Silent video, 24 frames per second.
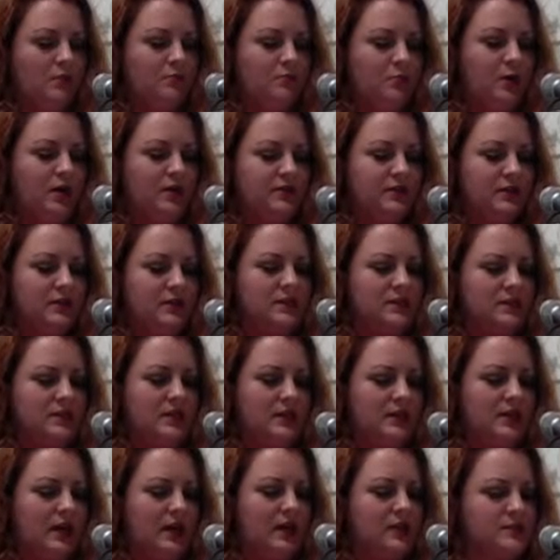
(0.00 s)
Breathless, he
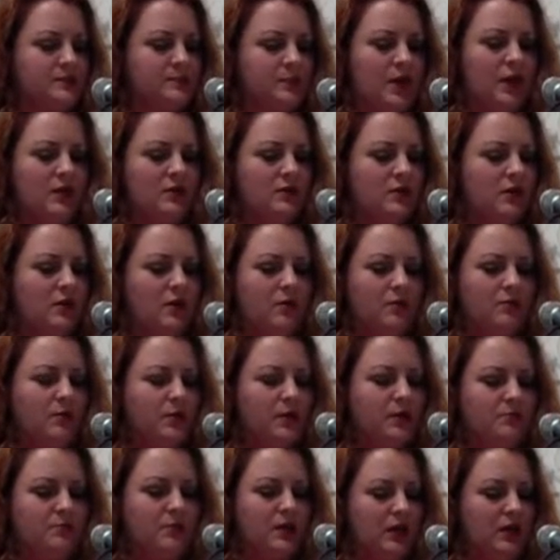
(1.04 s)
gasped out, no, what
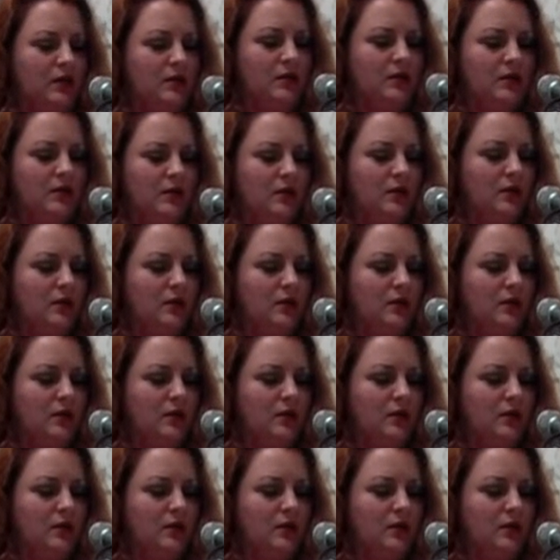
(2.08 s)
do you mean?